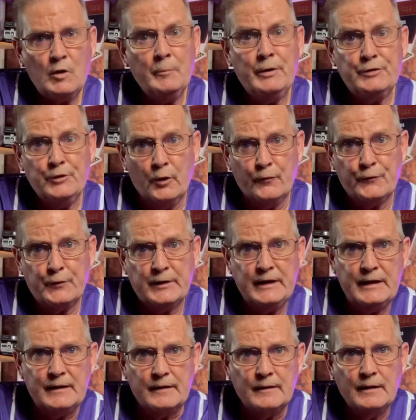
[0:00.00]
But don't
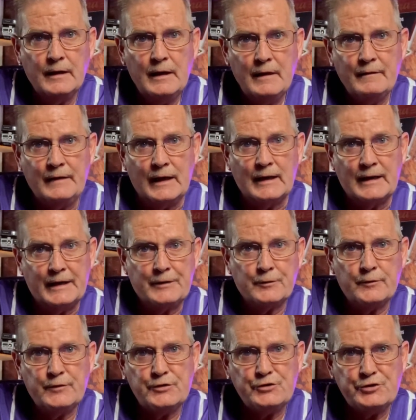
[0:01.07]
forget that later
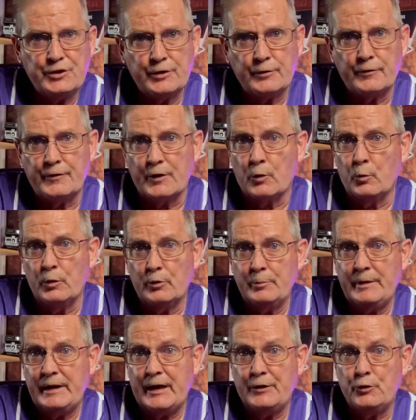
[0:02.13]
this year, there will
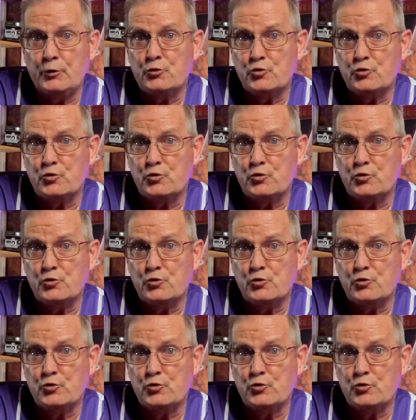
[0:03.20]
be a new